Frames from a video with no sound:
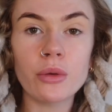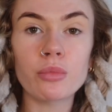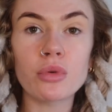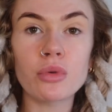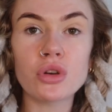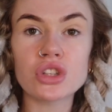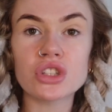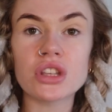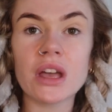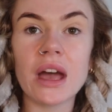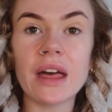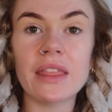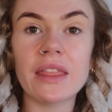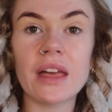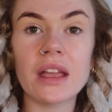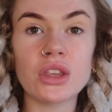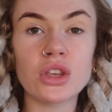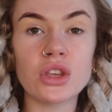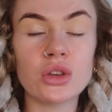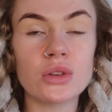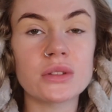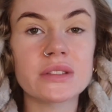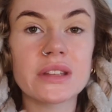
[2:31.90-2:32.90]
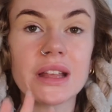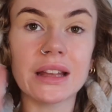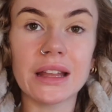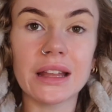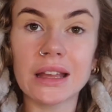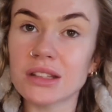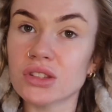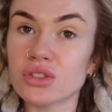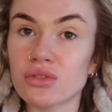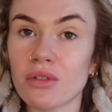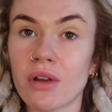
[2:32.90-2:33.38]
the brush that I then use
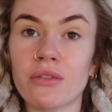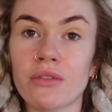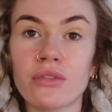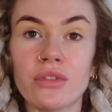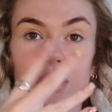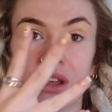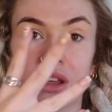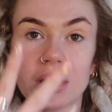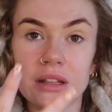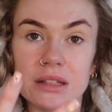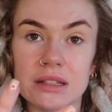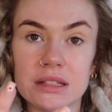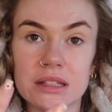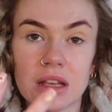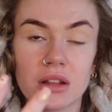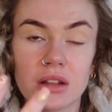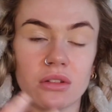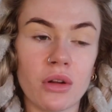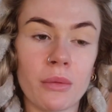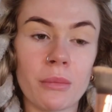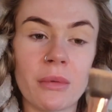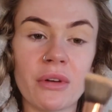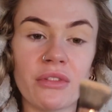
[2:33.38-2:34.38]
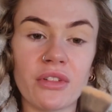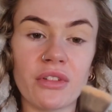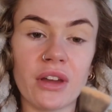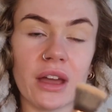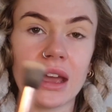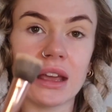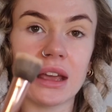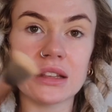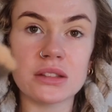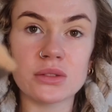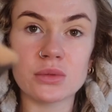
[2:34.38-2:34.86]
later on for the concealer on my
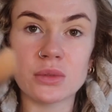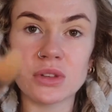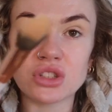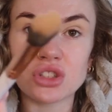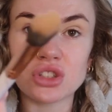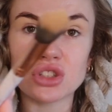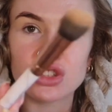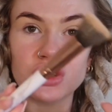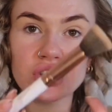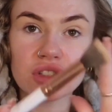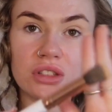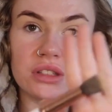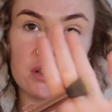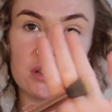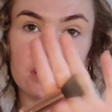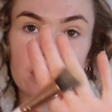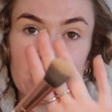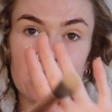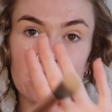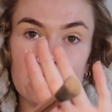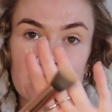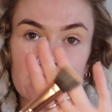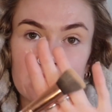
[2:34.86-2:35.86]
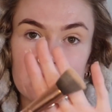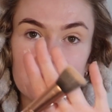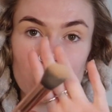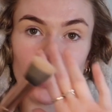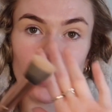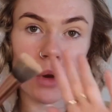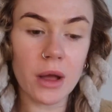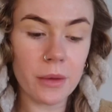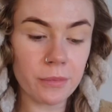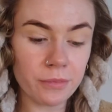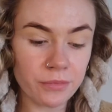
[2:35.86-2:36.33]
face, which is just this
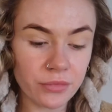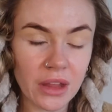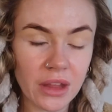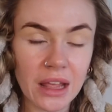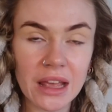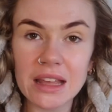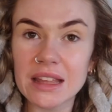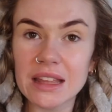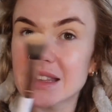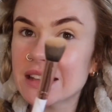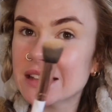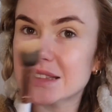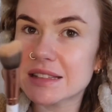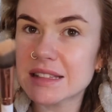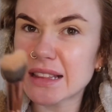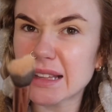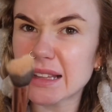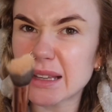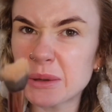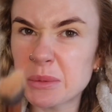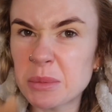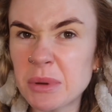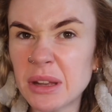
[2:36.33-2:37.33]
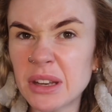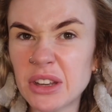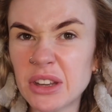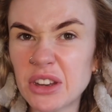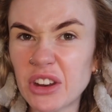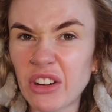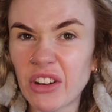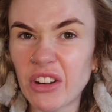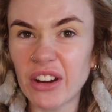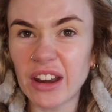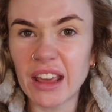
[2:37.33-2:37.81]
one, it's a little bit
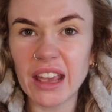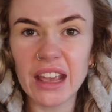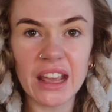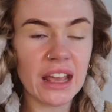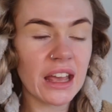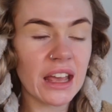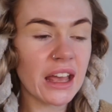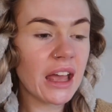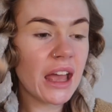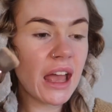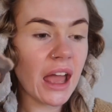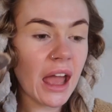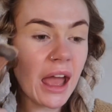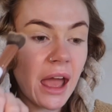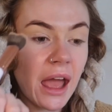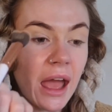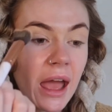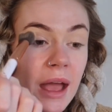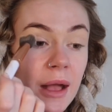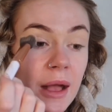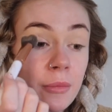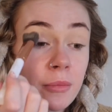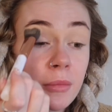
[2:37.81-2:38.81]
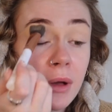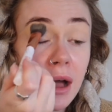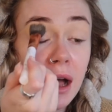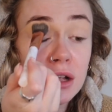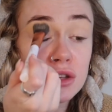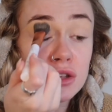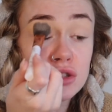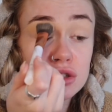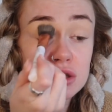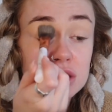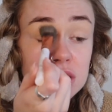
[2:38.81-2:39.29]
dirty,
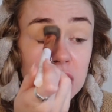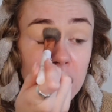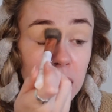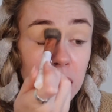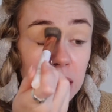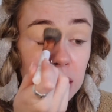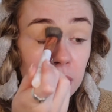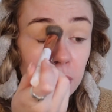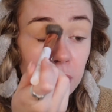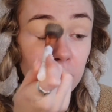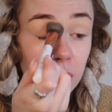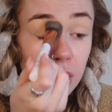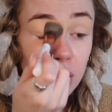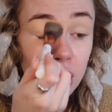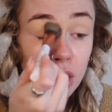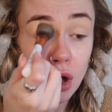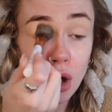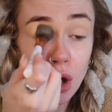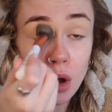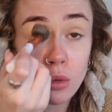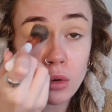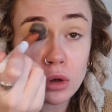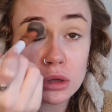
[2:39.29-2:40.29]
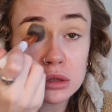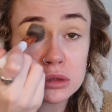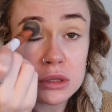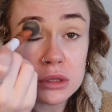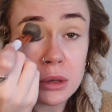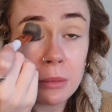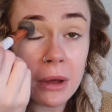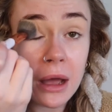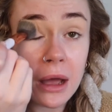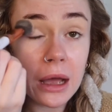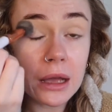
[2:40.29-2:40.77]
I just then go
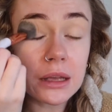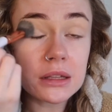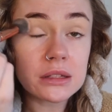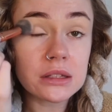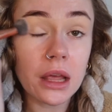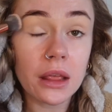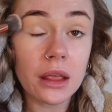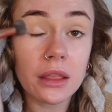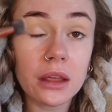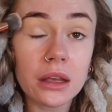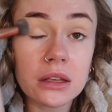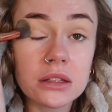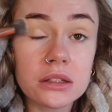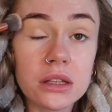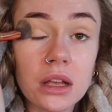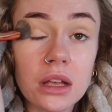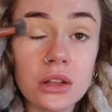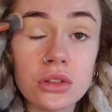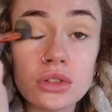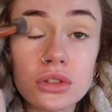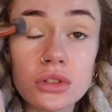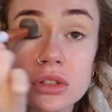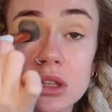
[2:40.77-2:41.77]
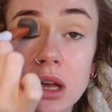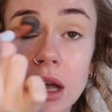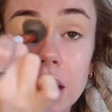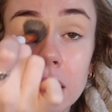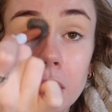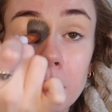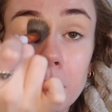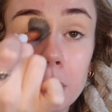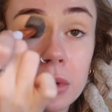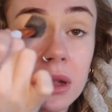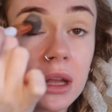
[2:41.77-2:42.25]
onto my eyes like this and just
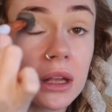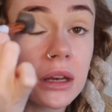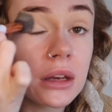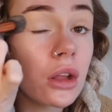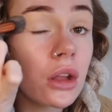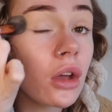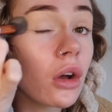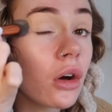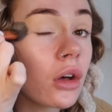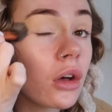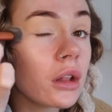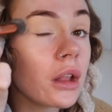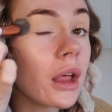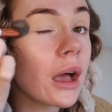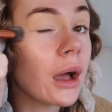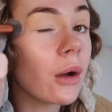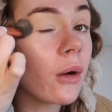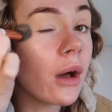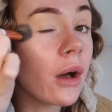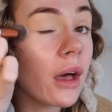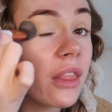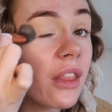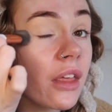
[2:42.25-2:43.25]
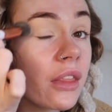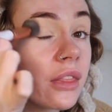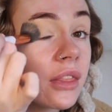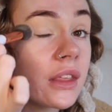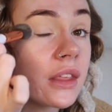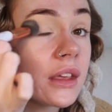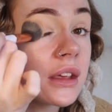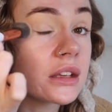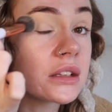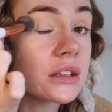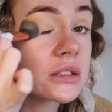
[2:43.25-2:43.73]
kind of blend it all out, and then
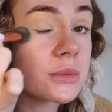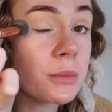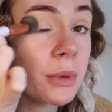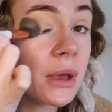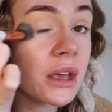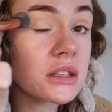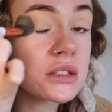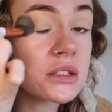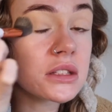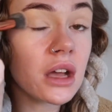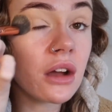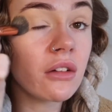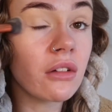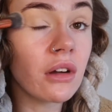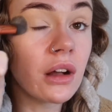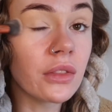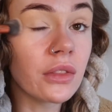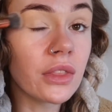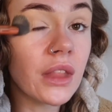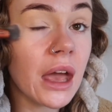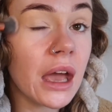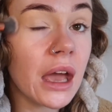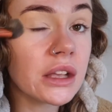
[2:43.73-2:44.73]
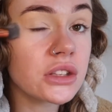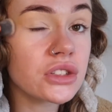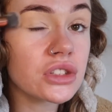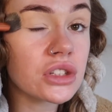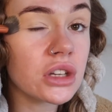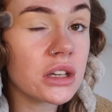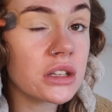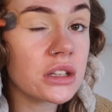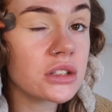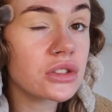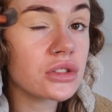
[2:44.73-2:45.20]
these bits around the
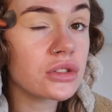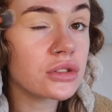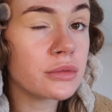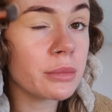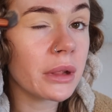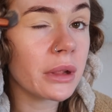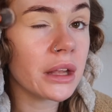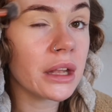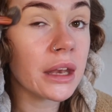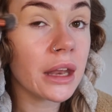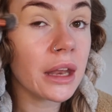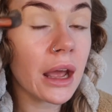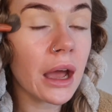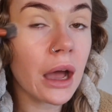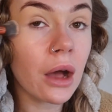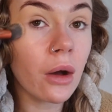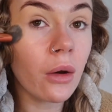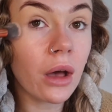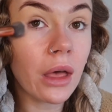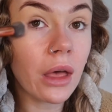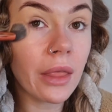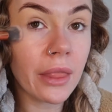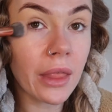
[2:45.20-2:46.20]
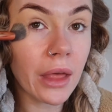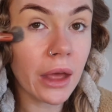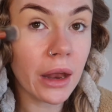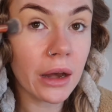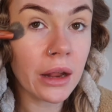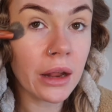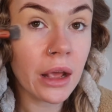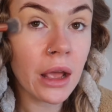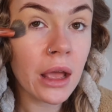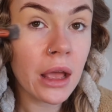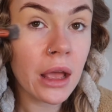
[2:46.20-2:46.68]
edges just blend it out, and
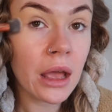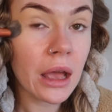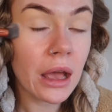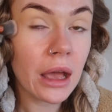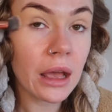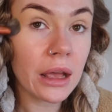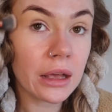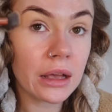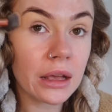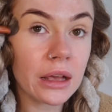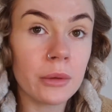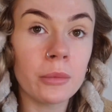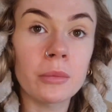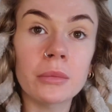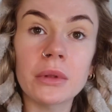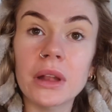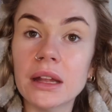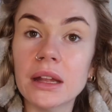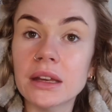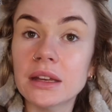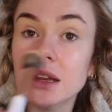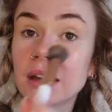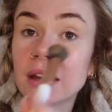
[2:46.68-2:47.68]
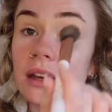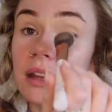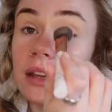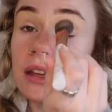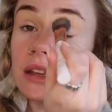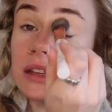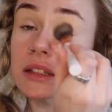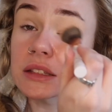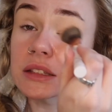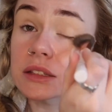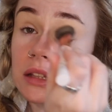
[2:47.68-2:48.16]
then it can blend in
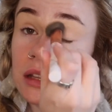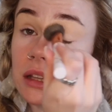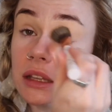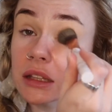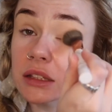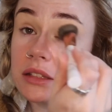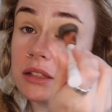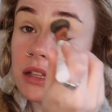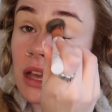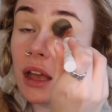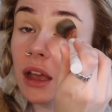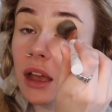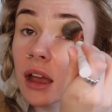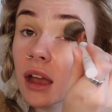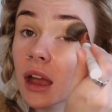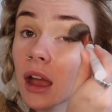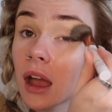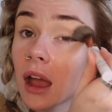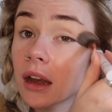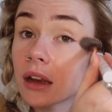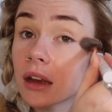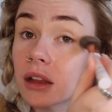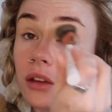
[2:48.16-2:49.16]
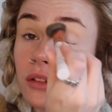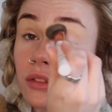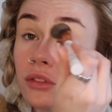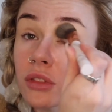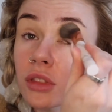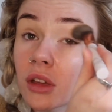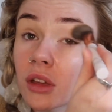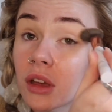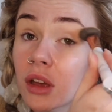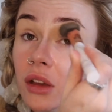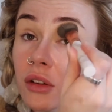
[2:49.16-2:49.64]
easily to any of
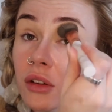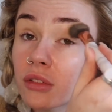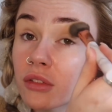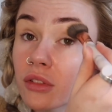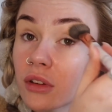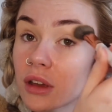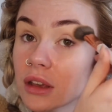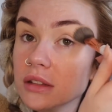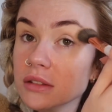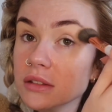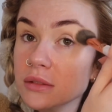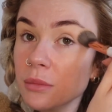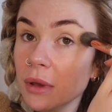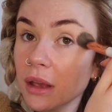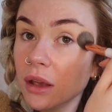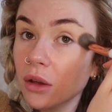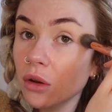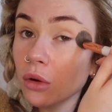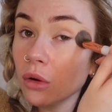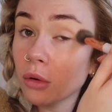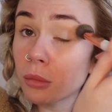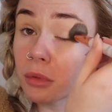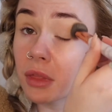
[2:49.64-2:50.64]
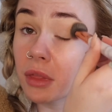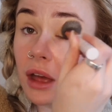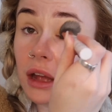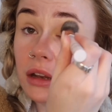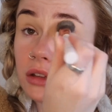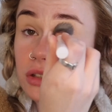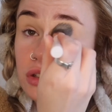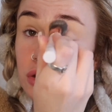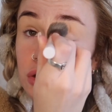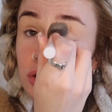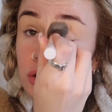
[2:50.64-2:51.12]
the face makeup that
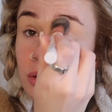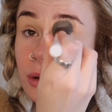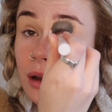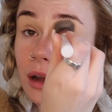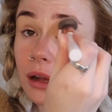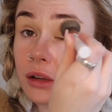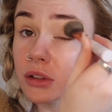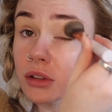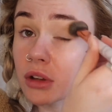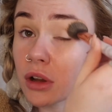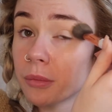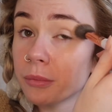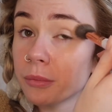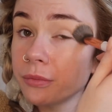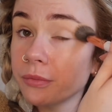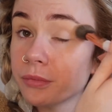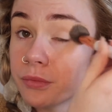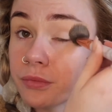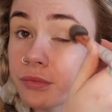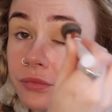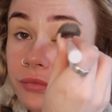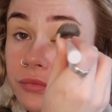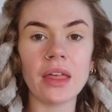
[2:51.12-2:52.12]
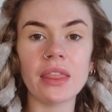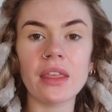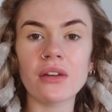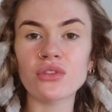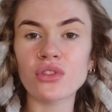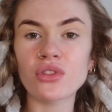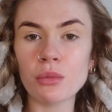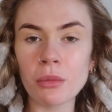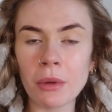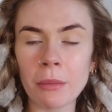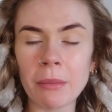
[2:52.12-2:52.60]
I do add on. And then
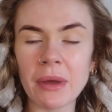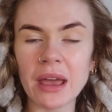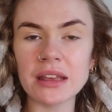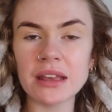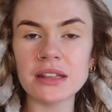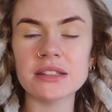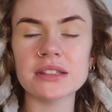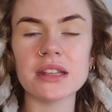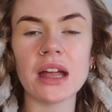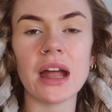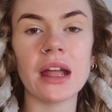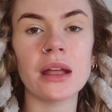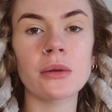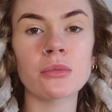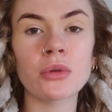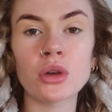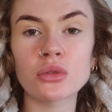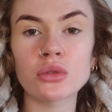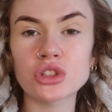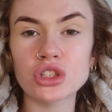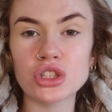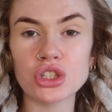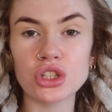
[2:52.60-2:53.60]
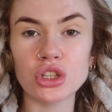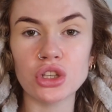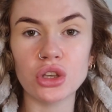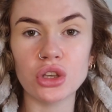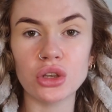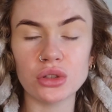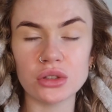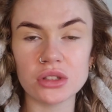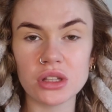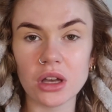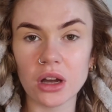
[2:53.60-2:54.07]
for my base I am going to
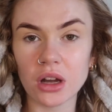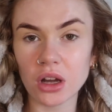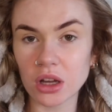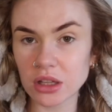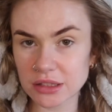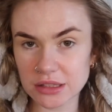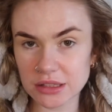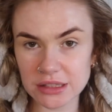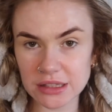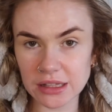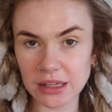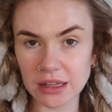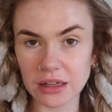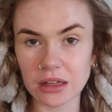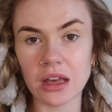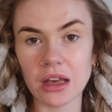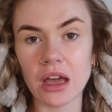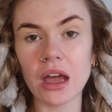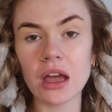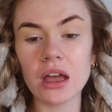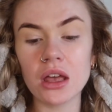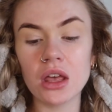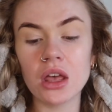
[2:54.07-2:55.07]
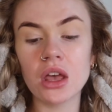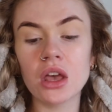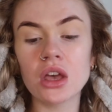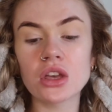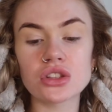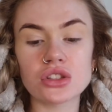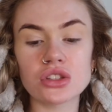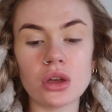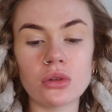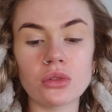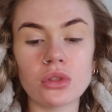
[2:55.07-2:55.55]
use a concealer.
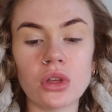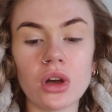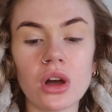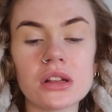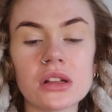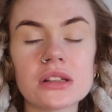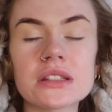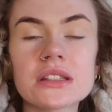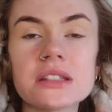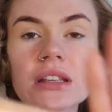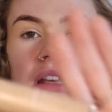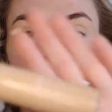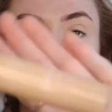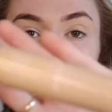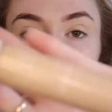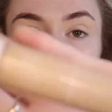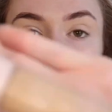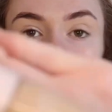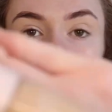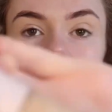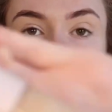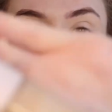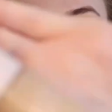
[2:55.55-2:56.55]
So the concealer that